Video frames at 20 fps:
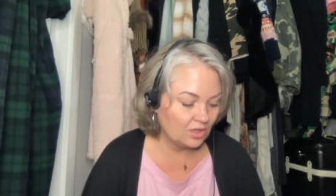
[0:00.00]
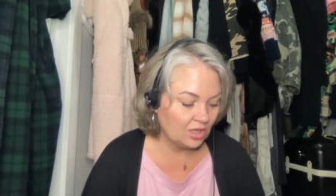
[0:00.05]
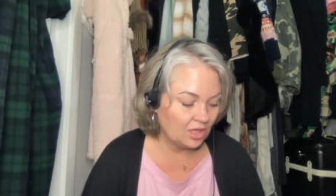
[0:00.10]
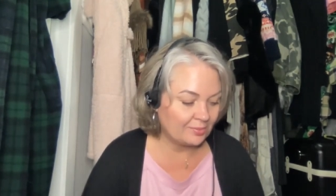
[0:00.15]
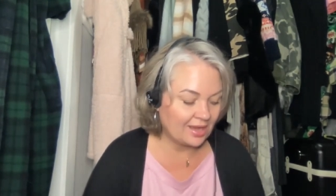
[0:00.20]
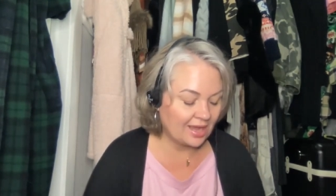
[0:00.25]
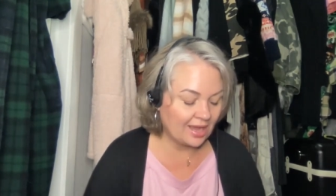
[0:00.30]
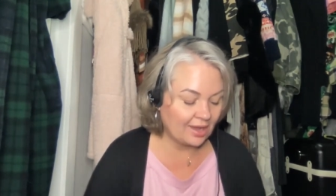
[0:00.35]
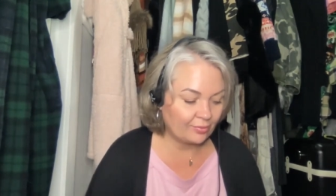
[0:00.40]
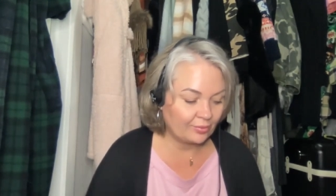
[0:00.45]

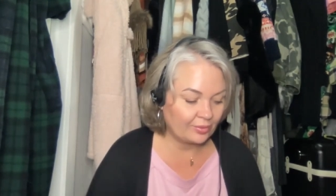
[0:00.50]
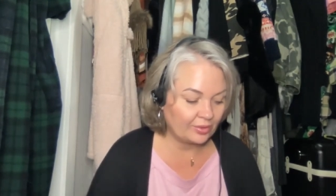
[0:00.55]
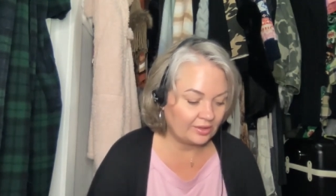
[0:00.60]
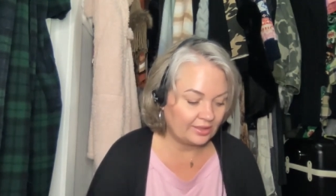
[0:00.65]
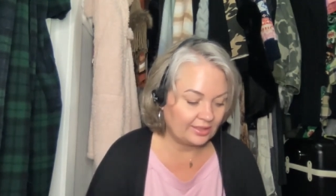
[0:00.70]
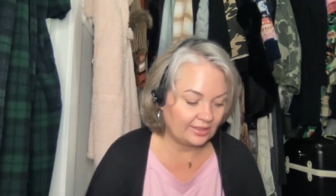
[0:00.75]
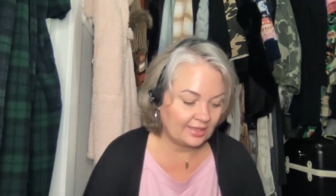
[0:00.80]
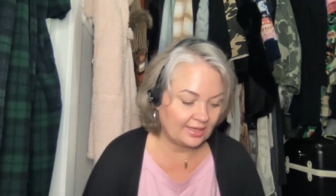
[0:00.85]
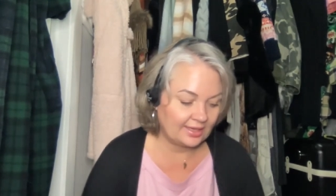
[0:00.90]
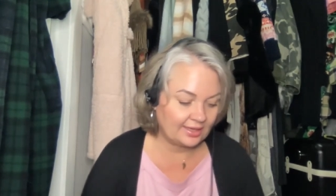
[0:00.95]
I'm not
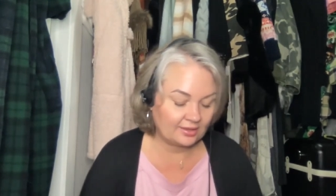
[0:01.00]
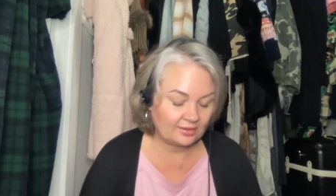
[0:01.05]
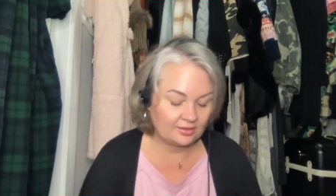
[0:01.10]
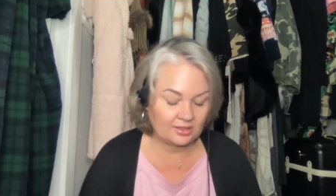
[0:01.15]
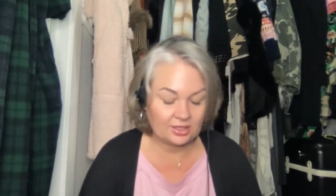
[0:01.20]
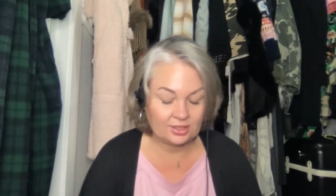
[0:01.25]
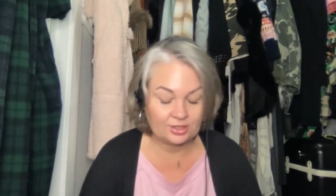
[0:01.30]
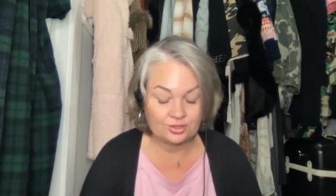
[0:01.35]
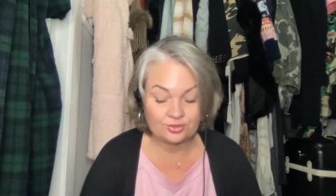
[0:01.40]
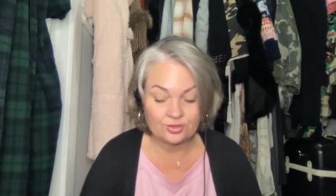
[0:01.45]
really like
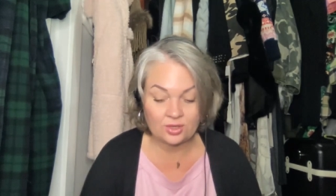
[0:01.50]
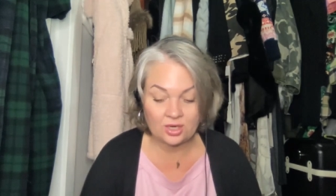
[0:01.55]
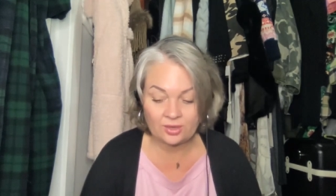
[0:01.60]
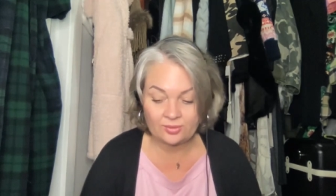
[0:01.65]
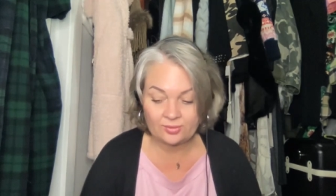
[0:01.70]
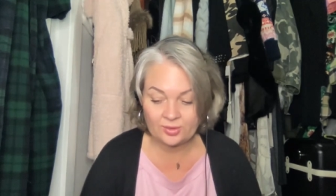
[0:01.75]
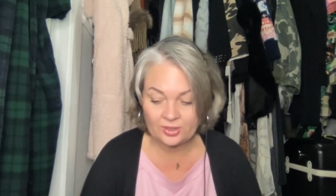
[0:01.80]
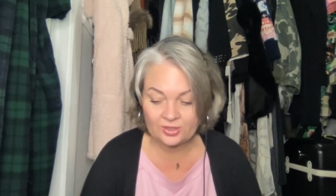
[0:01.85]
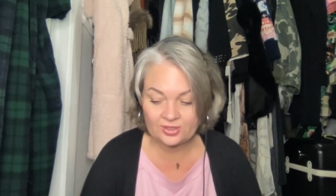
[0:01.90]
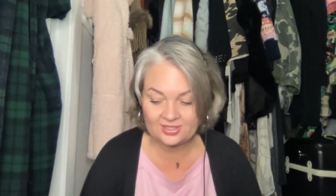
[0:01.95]
a
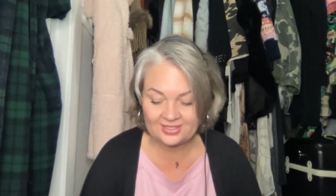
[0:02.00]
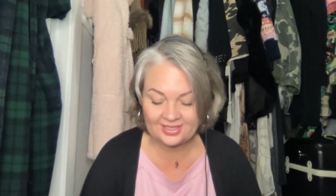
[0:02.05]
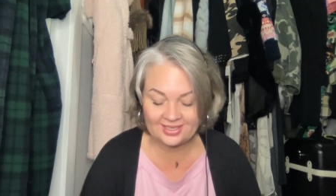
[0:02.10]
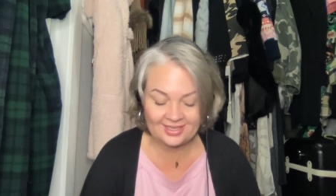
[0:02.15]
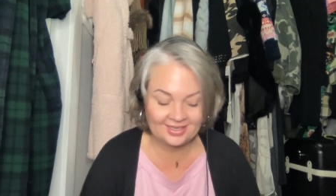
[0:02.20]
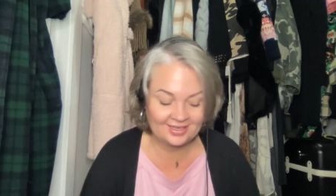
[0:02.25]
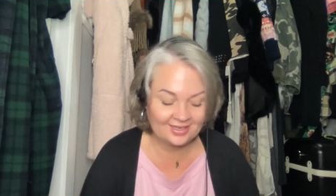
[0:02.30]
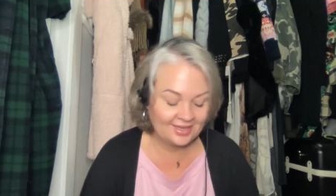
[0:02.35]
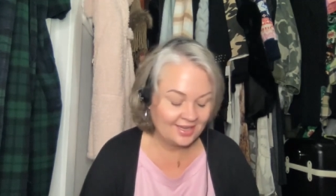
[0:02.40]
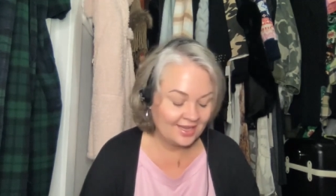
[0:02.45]
drug
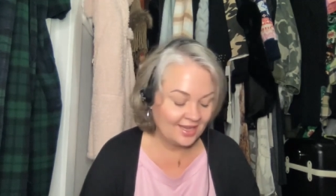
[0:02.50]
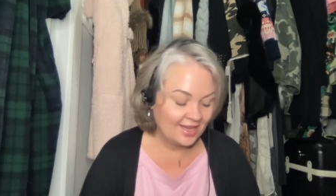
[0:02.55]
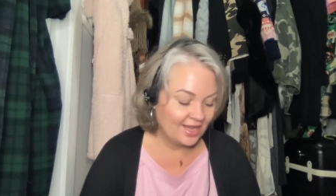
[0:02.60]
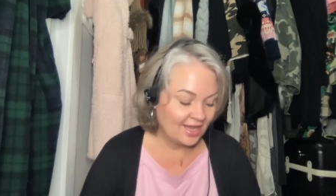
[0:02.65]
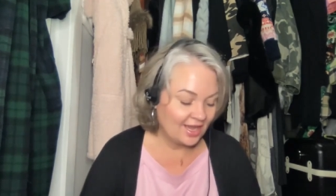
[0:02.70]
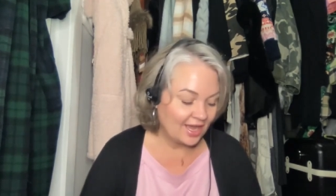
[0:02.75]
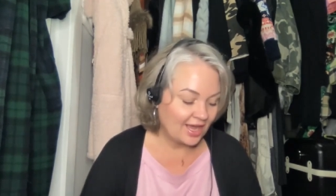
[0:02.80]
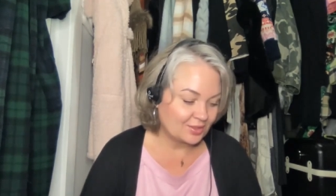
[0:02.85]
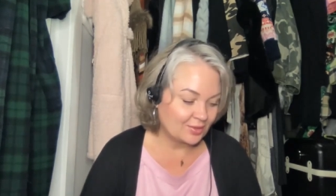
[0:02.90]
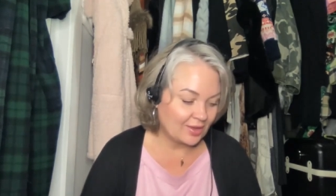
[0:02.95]
person,
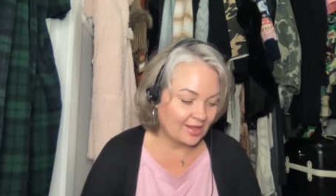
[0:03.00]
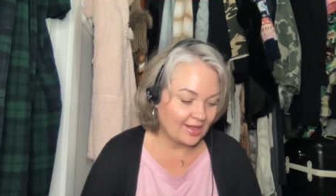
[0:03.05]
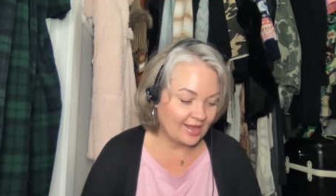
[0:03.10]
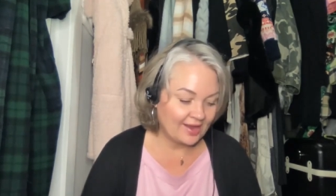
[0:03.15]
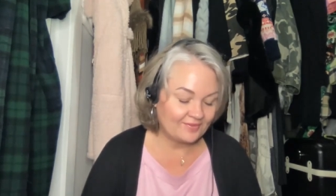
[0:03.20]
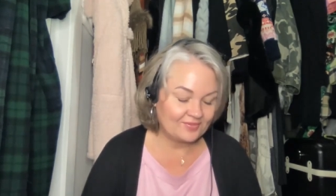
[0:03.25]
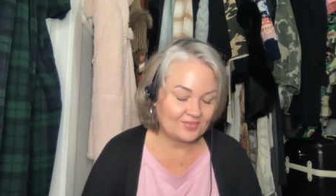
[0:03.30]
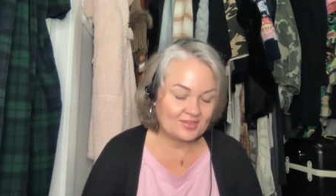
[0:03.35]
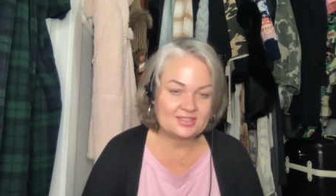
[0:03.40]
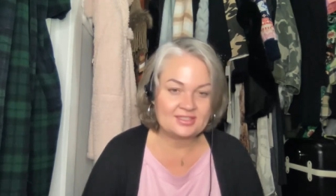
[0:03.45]
so I'll
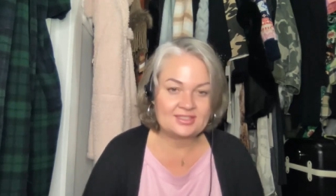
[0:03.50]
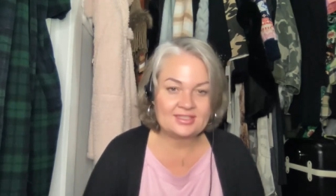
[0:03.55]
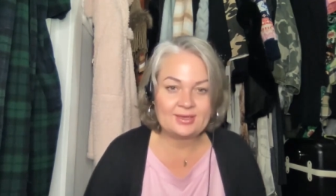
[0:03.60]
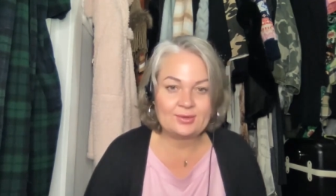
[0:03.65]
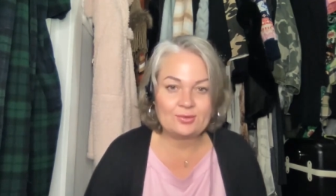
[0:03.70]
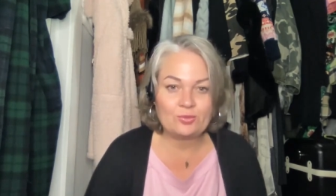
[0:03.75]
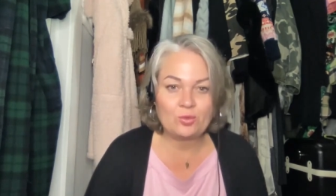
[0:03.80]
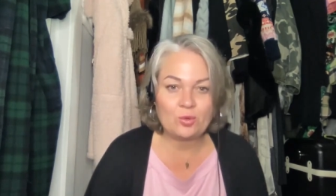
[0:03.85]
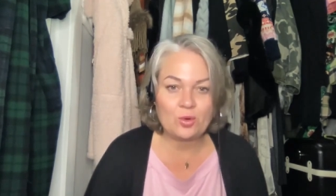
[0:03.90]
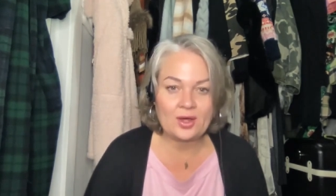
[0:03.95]
have to
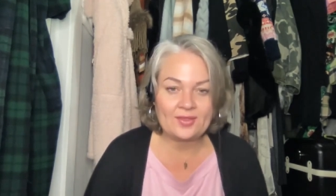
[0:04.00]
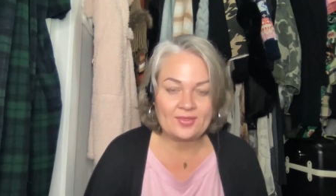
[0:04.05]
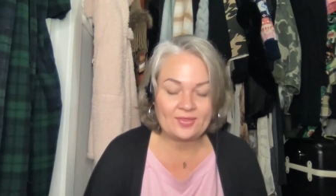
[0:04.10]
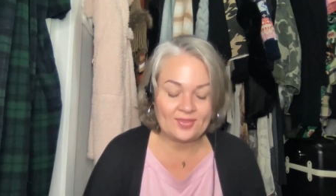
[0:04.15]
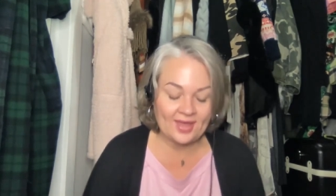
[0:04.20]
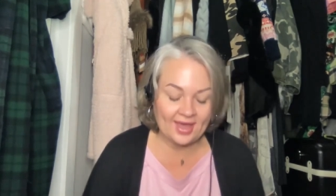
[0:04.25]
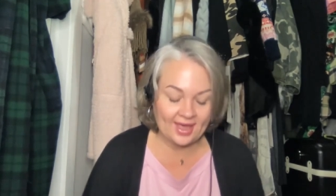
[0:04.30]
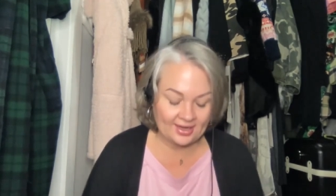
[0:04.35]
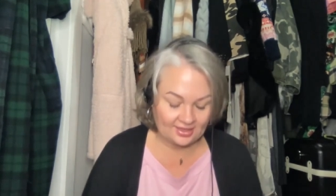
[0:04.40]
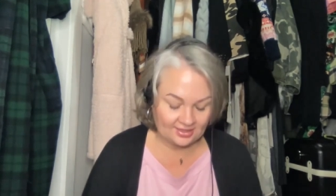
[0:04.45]
see what
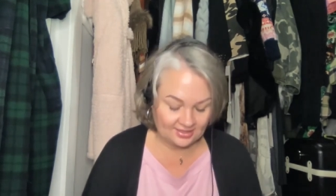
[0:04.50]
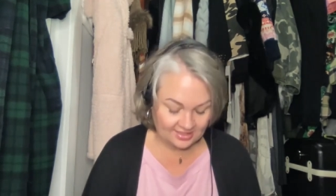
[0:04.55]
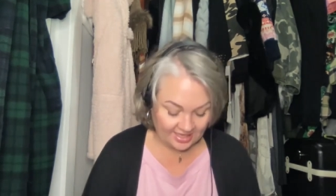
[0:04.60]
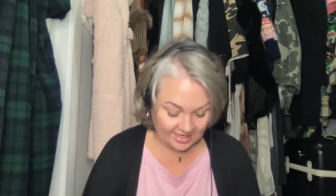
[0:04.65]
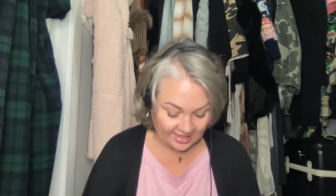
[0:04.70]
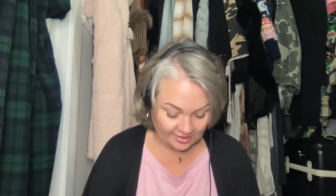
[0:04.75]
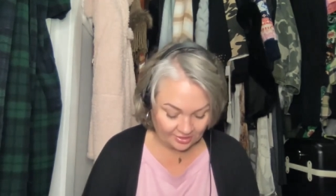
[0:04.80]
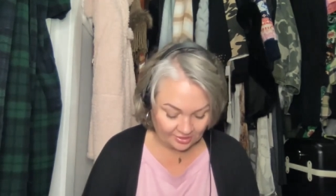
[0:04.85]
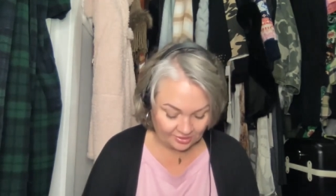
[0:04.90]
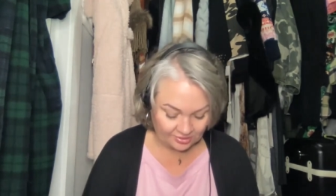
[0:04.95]
that
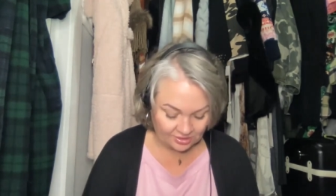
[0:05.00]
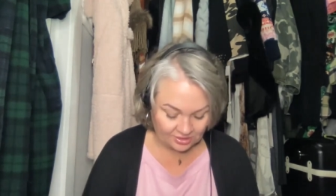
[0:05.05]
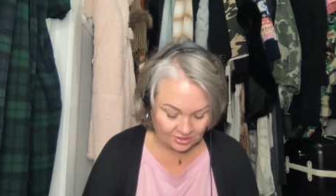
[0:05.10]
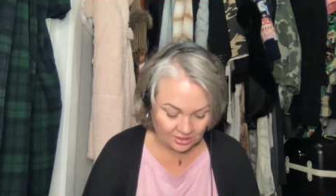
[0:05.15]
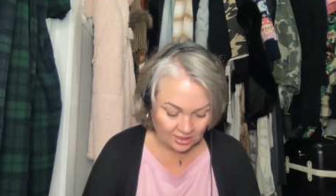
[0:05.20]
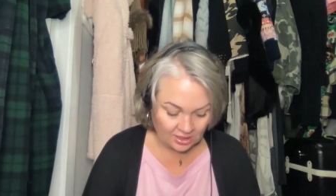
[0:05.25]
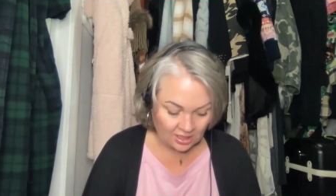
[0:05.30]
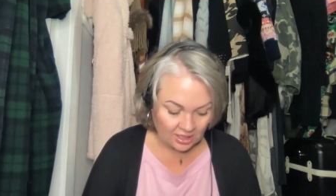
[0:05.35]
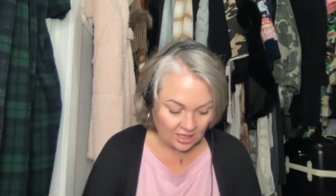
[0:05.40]
entails.